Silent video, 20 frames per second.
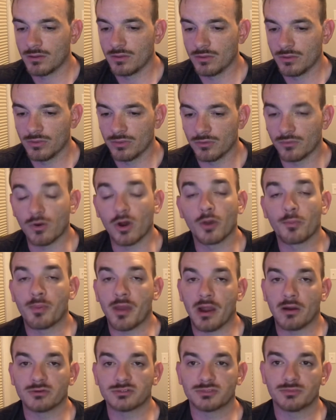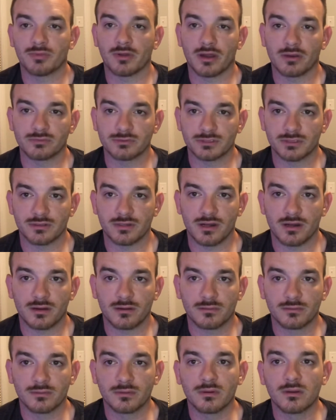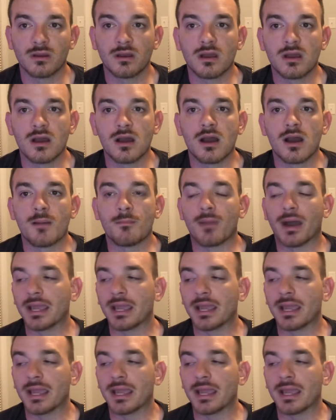the wrong power supply was in there, my